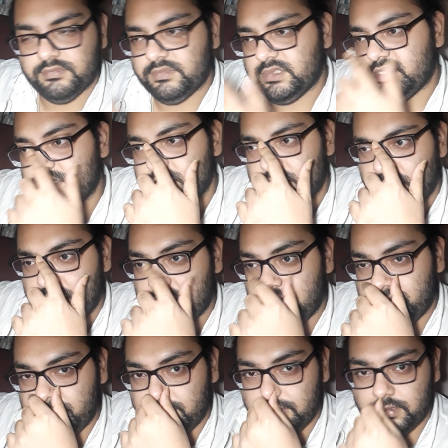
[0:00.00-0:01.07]
So they
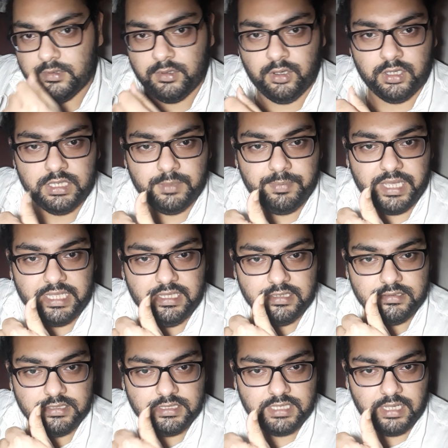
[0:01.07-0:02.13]
have got a
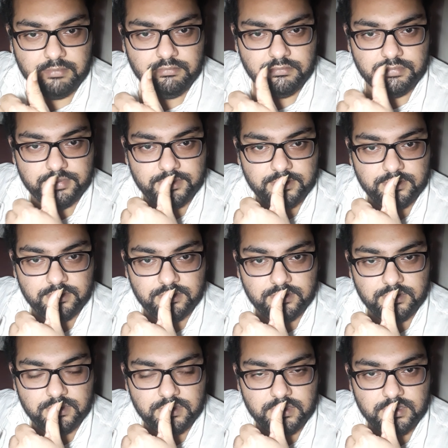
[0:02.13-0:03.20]
pilot's thumb
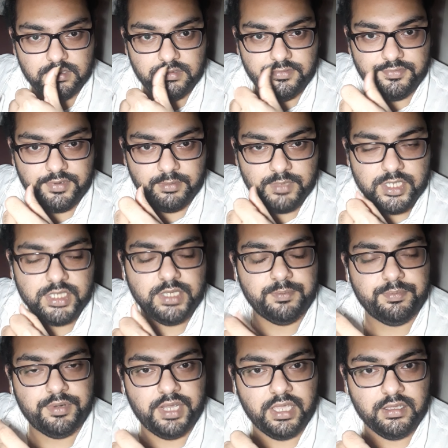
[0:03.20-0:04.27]
from a
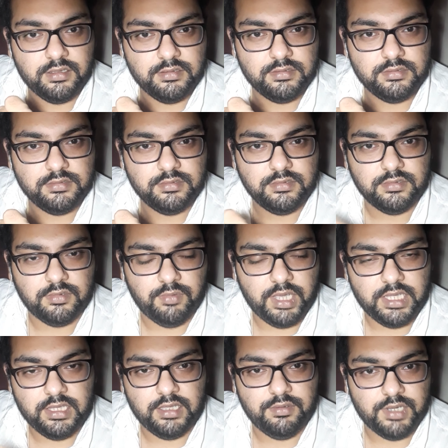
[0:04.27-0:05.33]
shipwreck
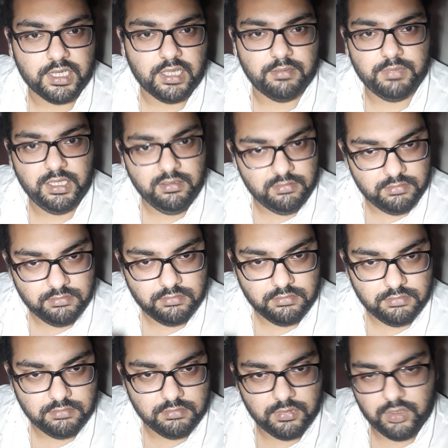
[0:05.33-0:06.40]
while they were coming
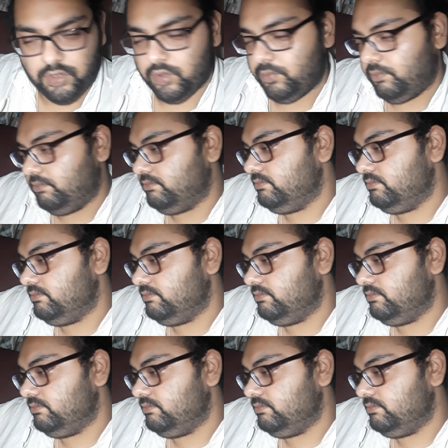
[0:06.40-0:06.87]
home.